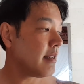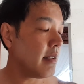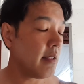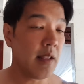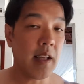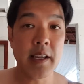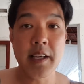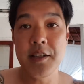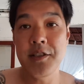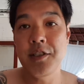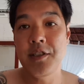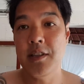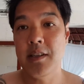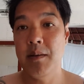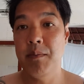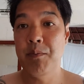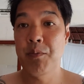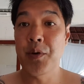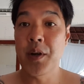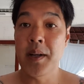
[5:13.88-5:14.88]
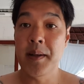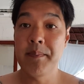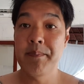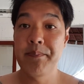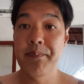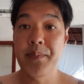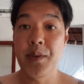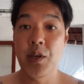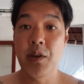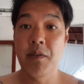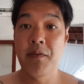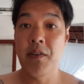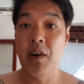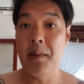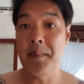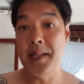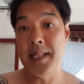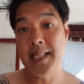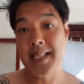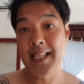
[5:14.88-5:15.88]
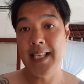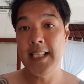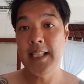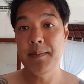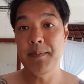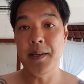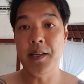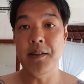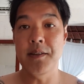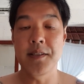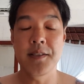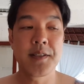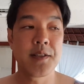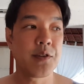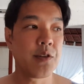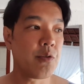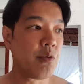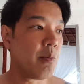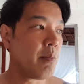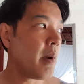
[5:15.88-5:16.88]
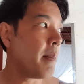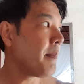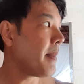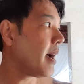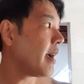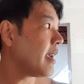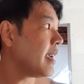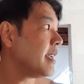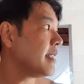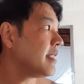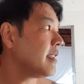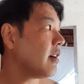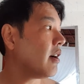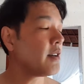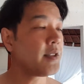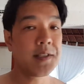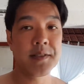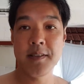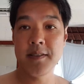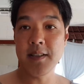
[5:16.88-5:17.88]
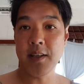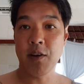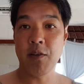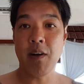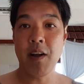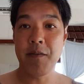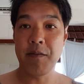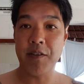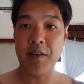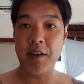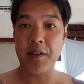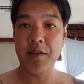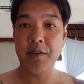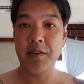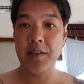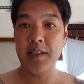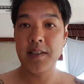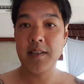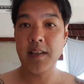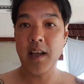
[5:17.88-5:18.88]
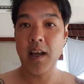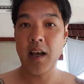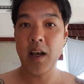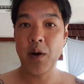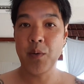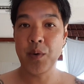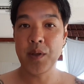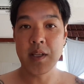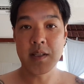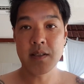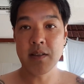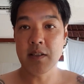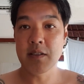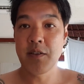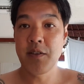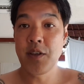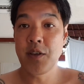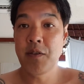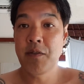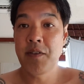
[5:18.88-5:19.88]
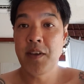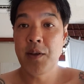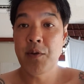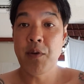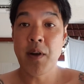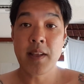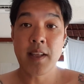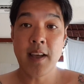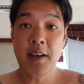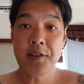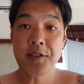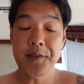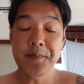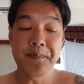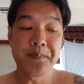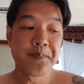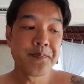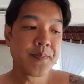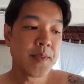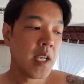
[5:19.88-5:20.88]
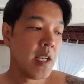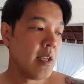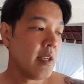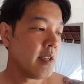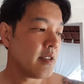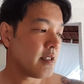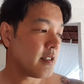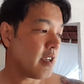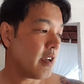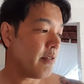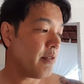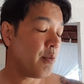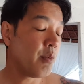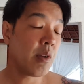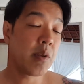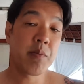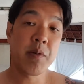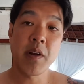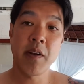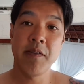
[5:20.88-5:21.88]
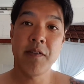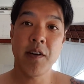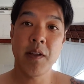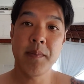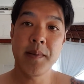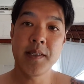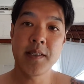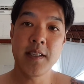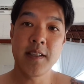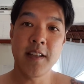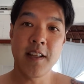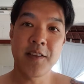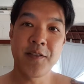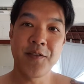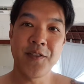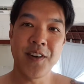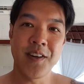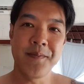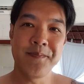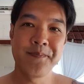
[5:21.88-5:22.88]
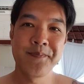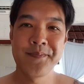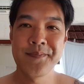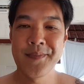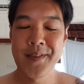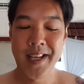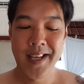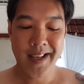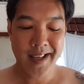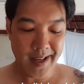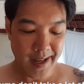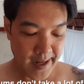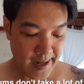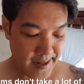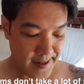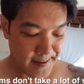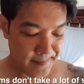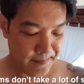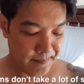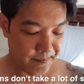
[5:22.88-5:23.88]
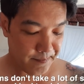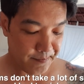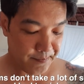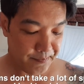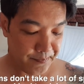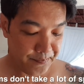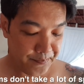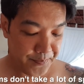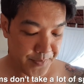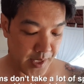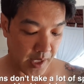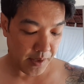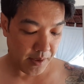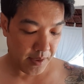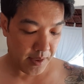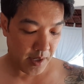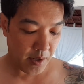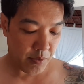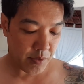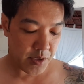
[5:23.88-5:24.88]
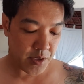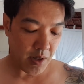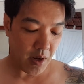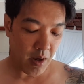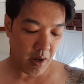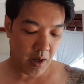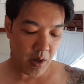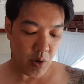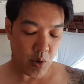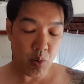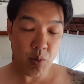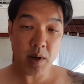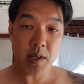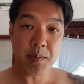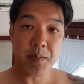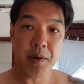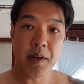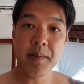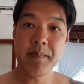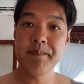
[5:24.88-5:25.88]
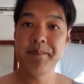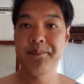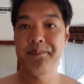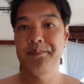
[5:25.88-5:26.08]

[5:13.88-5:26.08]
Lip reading: luggage, you can bring your vitamin C's, because remember, antioxidants are great for countries where there's lots of UV radiation. So if you want to bring a vitamin C, that's fine. The other thing which I always bring,